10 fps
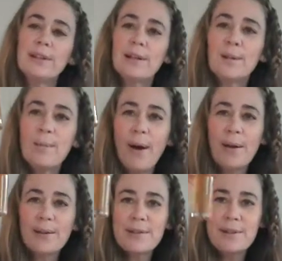little
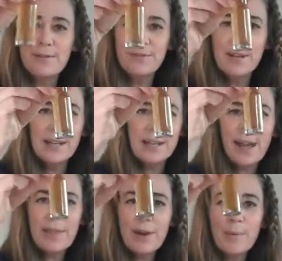bottles of
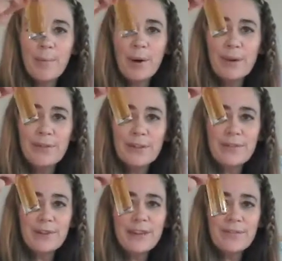vanilla that are perfect
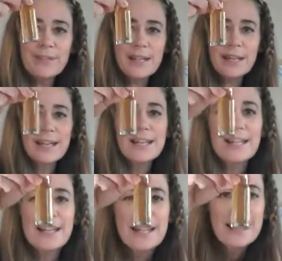for gifting.
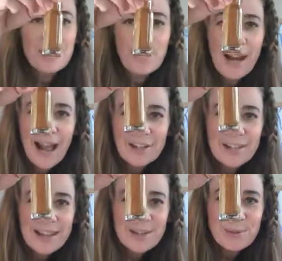This one
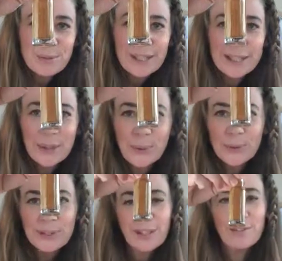actually has really
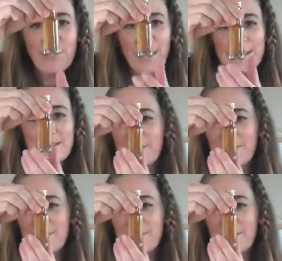cool little flecks